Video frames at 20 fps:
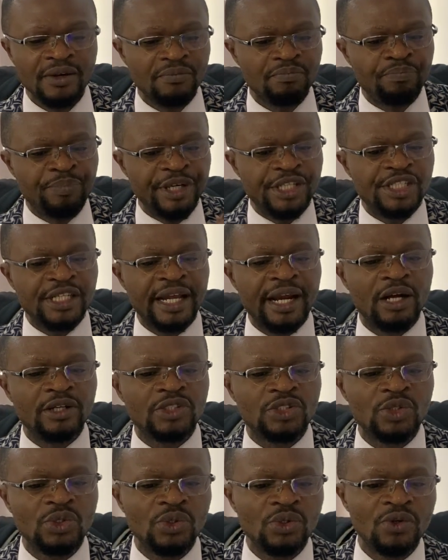Big shout out
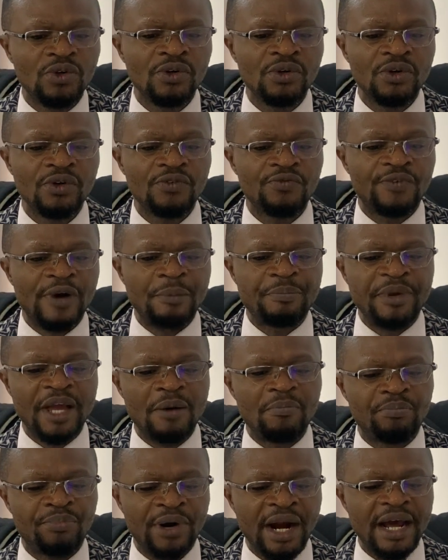to you,
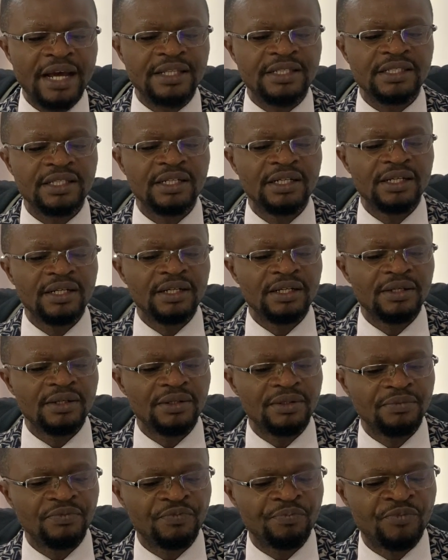Fabian Bright.
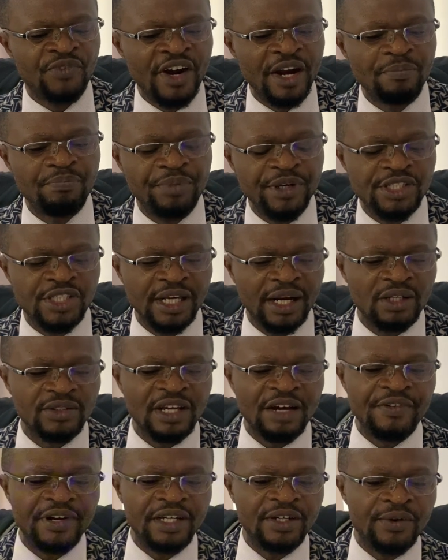Very big shout out.
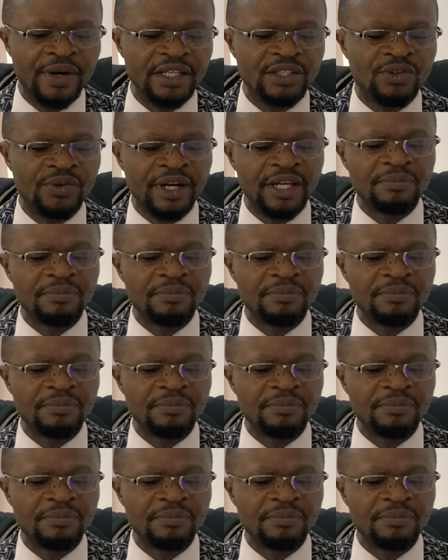Have a great